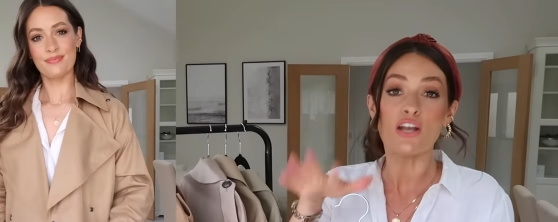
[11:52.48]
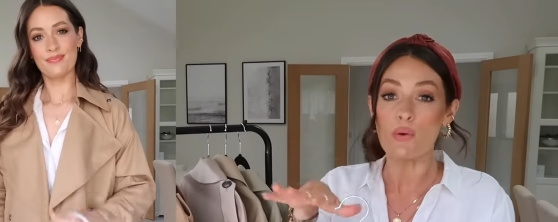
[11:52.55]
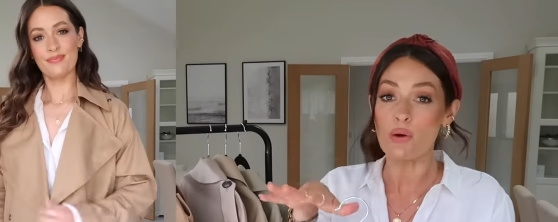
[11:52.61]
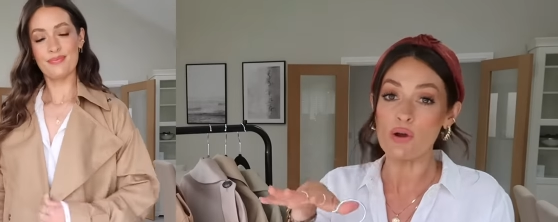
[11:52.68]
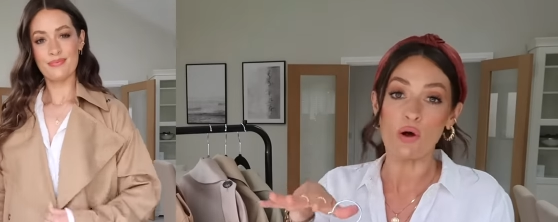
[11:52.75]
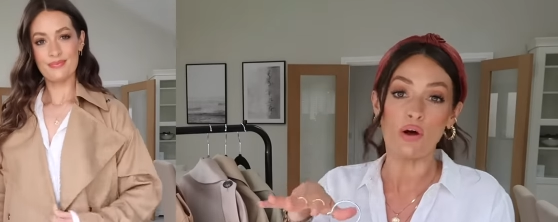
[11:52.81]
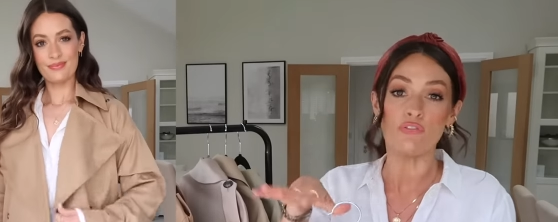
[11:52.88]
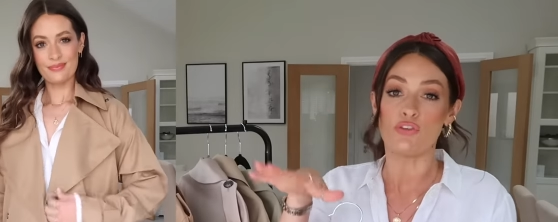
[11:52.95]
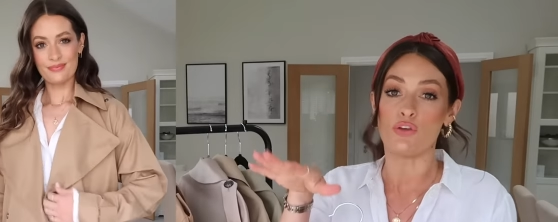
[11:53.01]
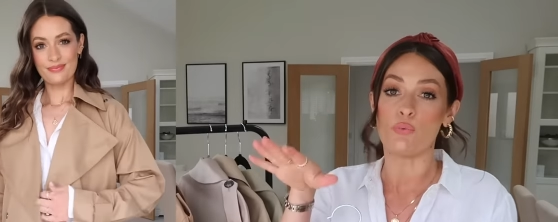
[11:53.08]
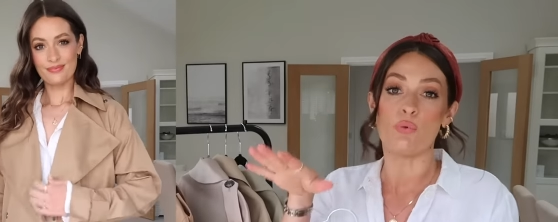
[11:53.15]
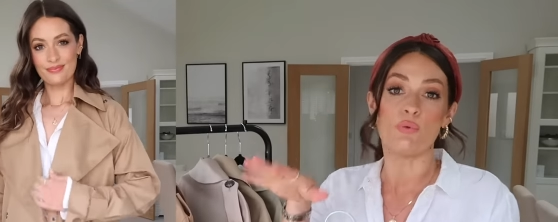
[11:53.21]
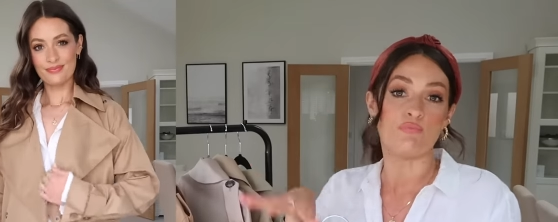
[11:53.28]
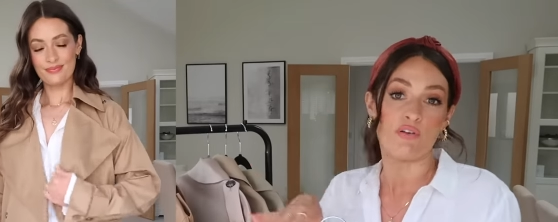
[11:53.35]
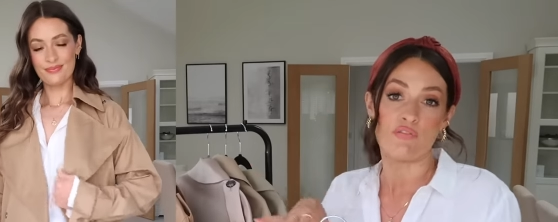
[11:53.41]
Speaker 1: I know a lot of you
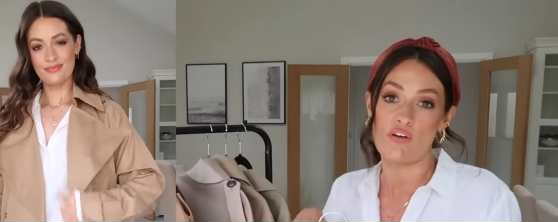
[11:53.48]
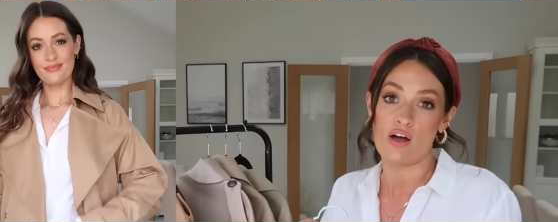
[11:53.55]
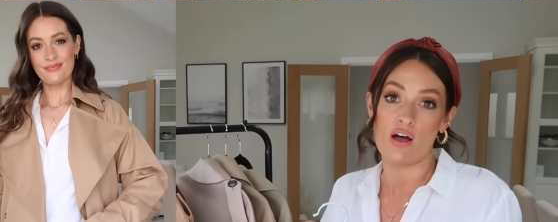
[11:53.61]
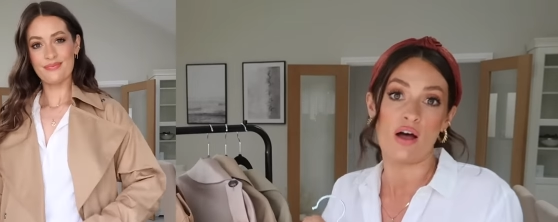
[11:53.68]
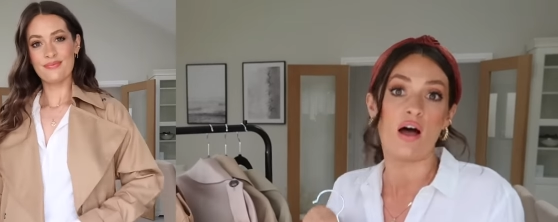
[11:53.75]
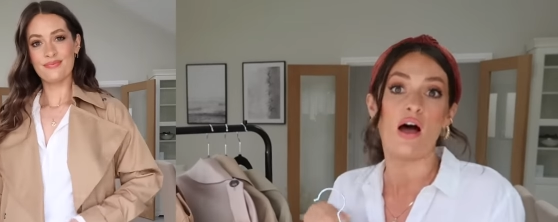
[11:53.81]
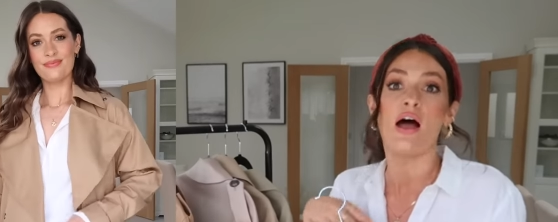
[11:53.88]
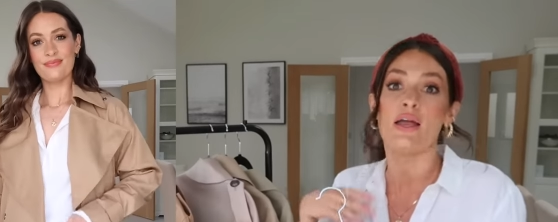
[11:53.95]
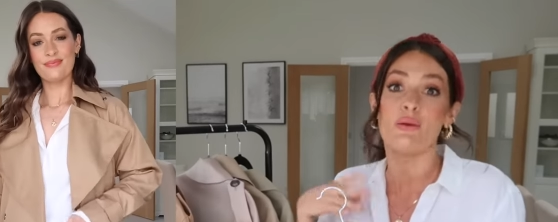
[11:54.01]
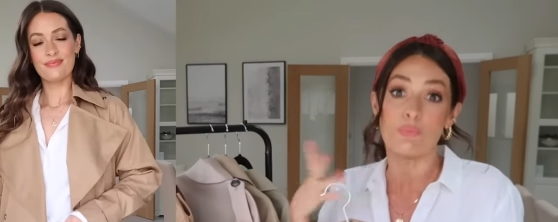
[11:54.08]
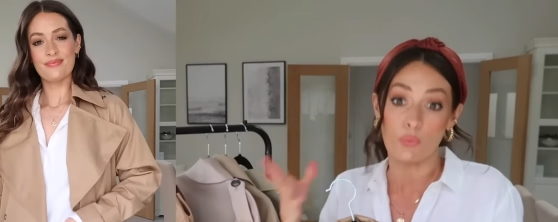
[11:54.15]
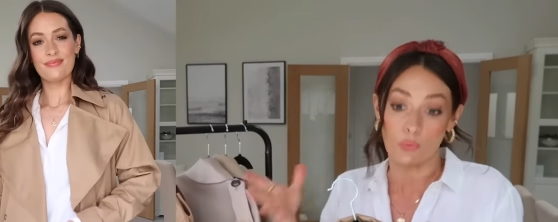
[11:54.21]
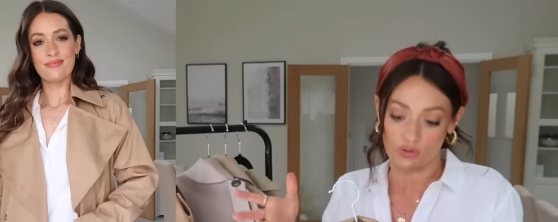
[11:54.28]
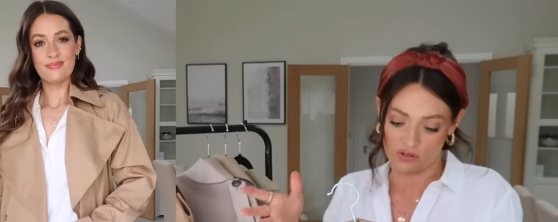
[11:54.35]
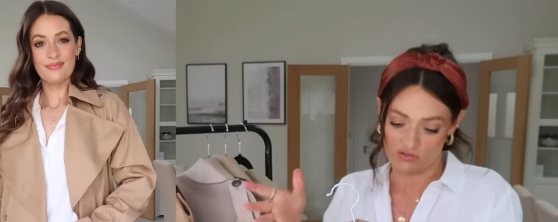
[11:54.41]
would prefer a
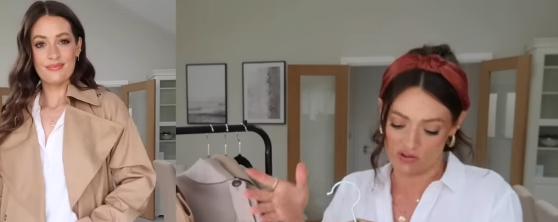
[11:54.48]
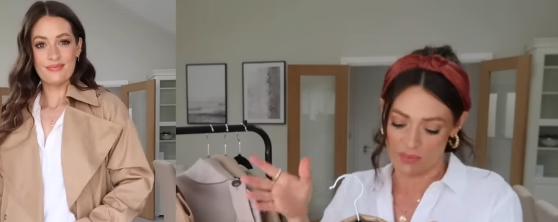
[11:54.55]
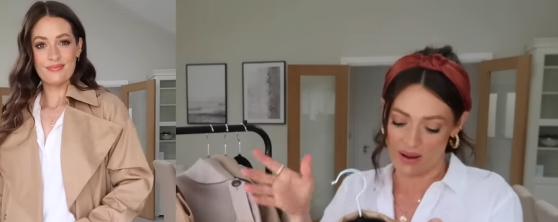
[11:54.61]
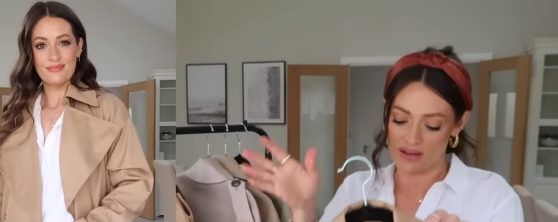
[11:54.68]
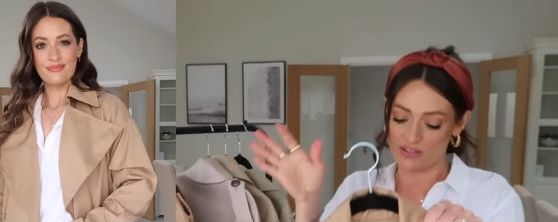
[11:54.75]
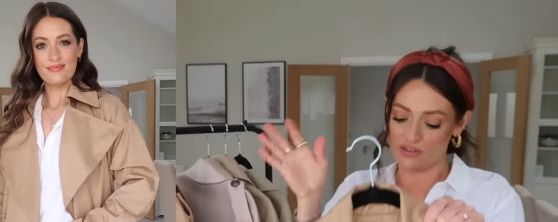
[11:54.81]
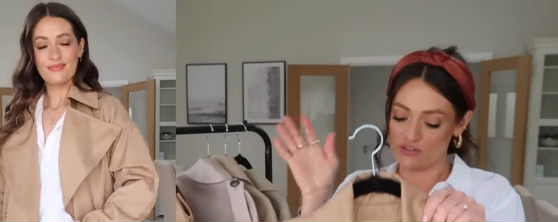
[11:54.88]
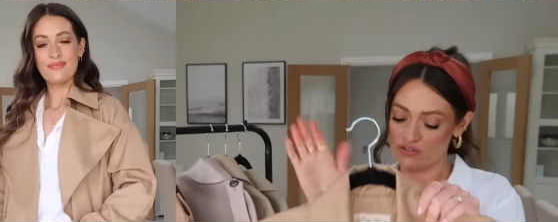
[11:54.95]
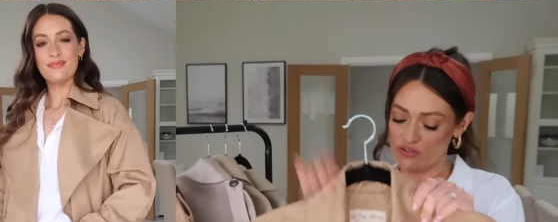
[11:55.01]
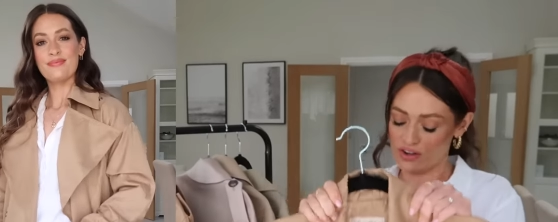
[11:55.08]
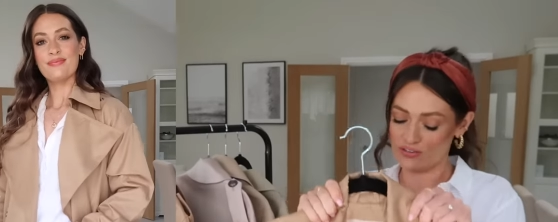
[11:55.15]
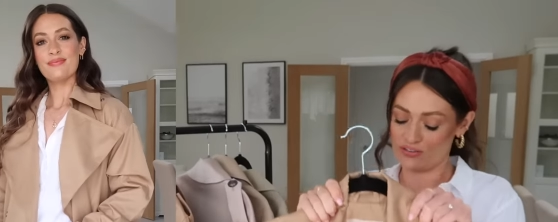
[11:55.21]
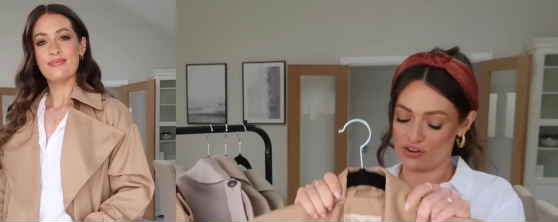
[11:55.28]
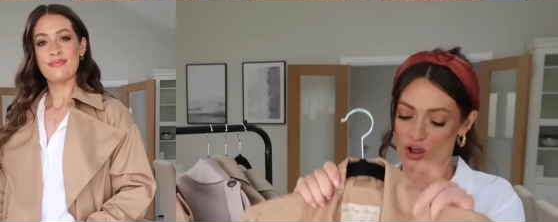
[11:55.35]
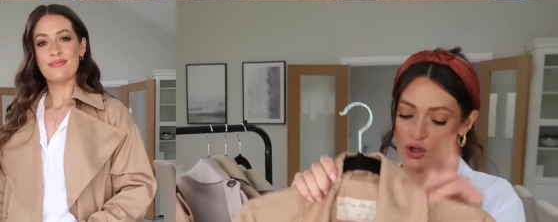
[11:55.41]
water repellent
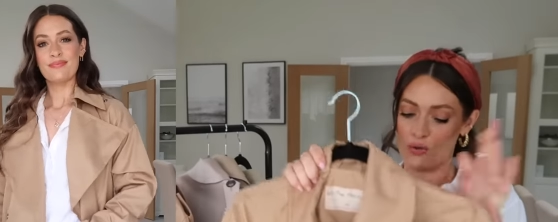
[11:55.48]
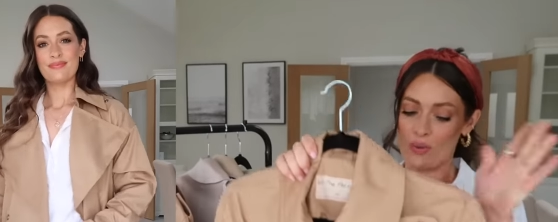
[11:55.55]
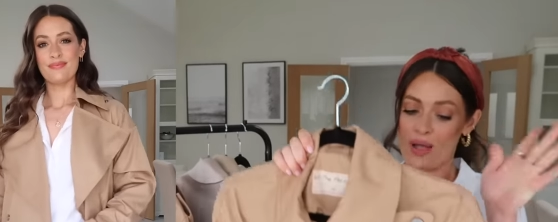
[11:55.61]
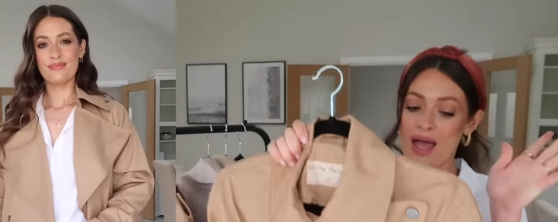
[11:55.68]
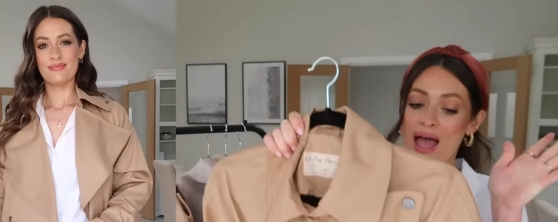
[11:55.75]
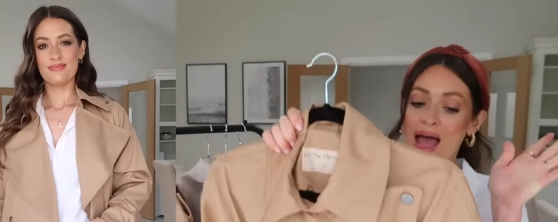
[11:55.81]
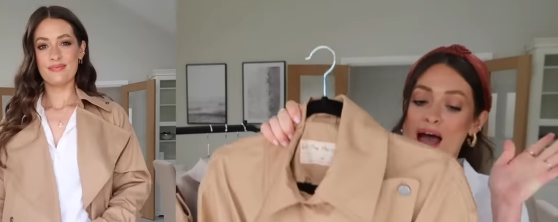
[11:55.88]
trench coat.